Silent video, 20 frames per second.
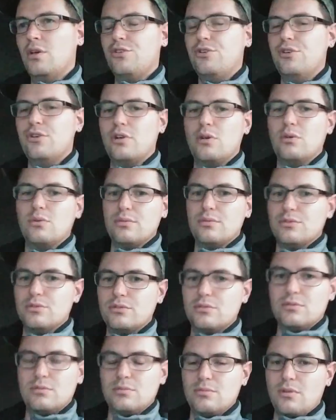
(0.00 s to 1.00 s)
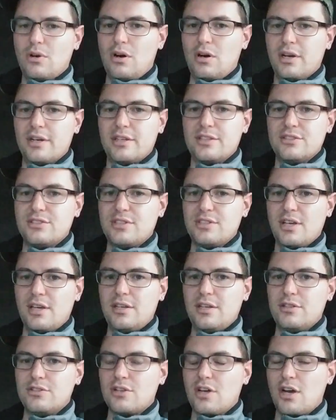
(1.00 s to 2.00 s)
You know, all I can say
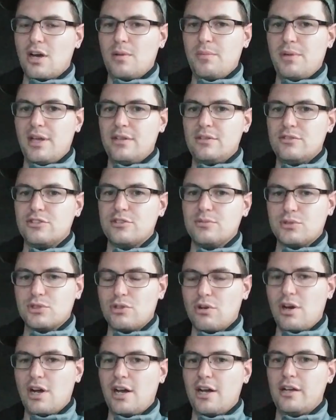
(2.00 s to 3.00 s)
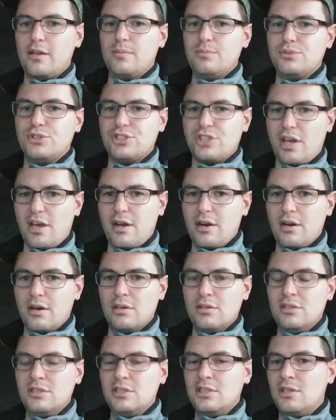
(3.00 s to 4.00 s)
is comment, subscribe,
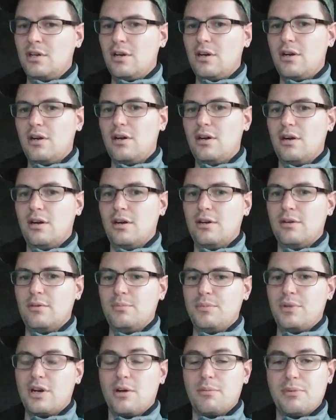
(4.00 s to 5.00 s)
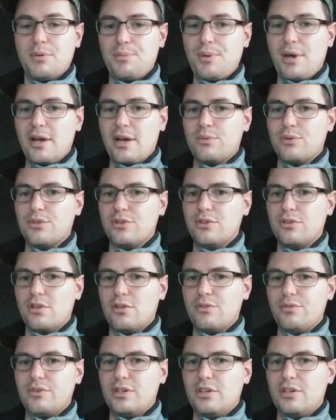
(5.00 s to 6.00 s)
share, and I'll be back with
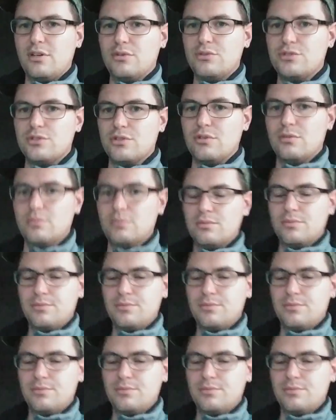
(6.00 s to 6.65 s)
another video soon.